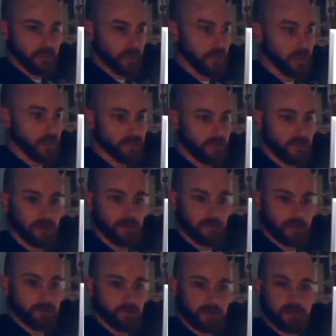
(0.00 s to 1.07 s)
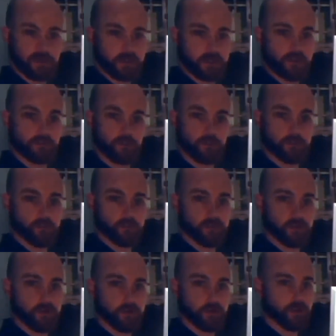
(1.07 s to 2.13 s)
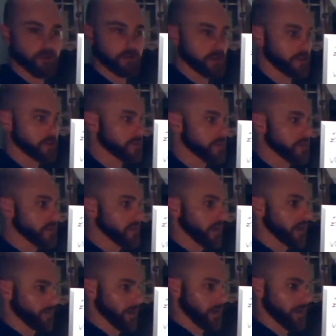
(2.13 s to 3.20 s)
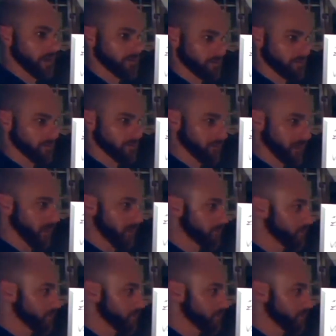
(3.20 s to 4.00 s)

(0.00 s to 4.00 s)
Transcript: and a lot of the time I meet with their children when we're going over this, when I bring